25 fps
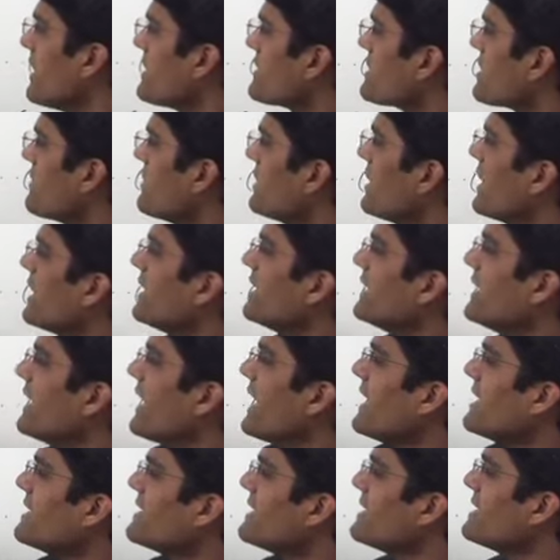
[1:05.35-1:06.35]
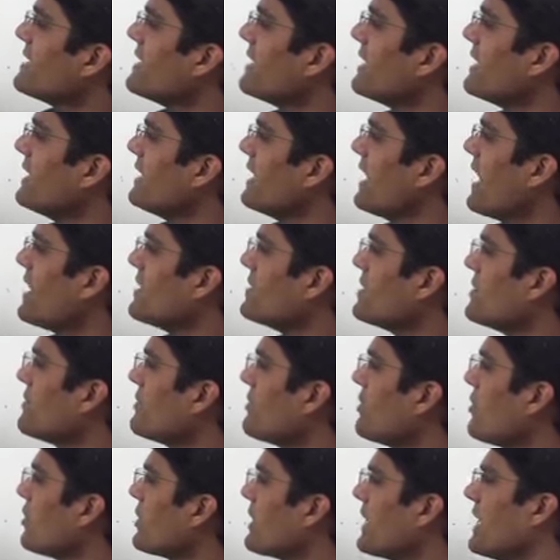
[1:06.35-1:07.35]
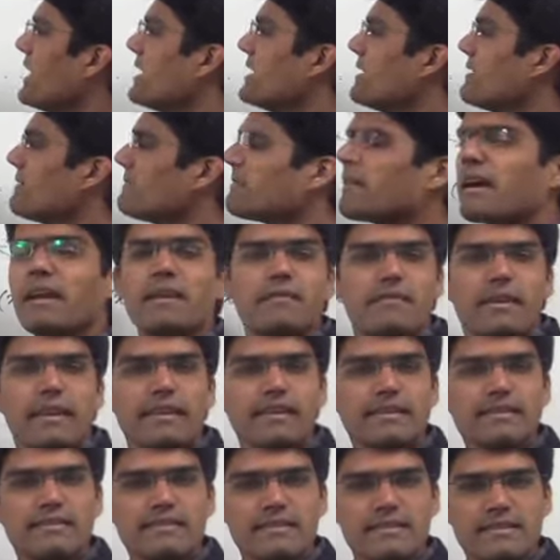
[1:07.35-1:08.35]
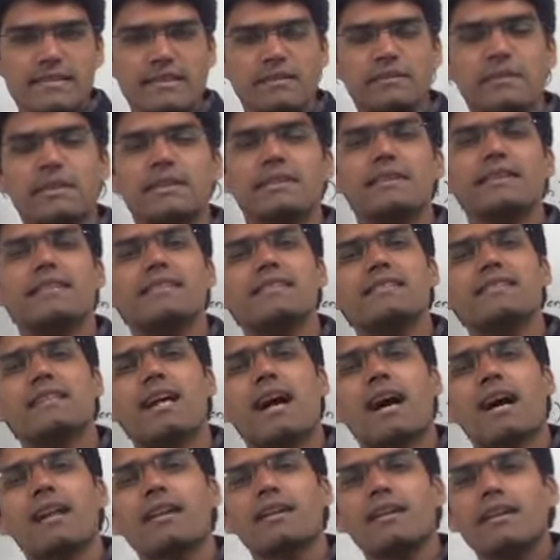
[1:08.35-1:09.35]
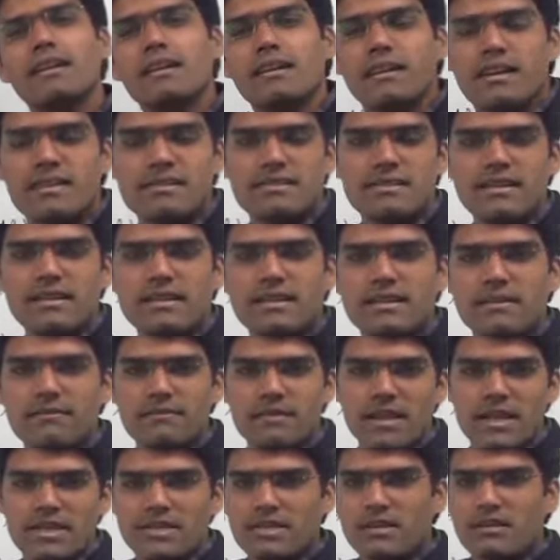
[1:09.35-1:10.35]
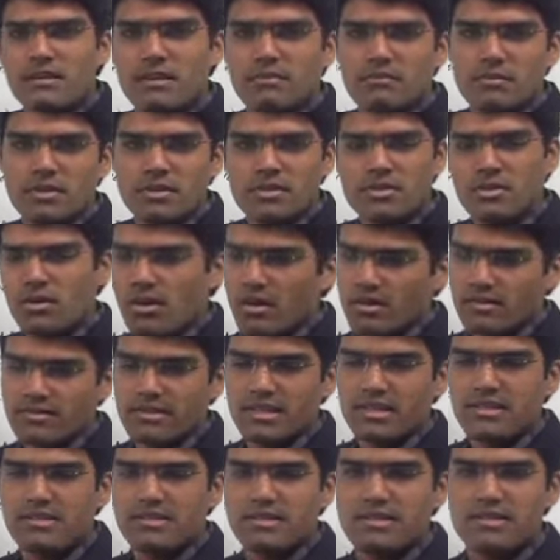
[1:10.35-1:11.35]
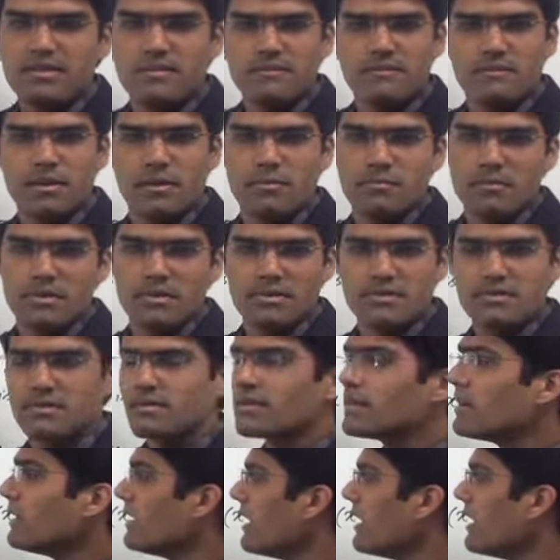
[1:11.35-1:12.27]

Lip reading: Similarly, 83, 84, 85, 86, even these are consecutive natural numbers or successive numbers.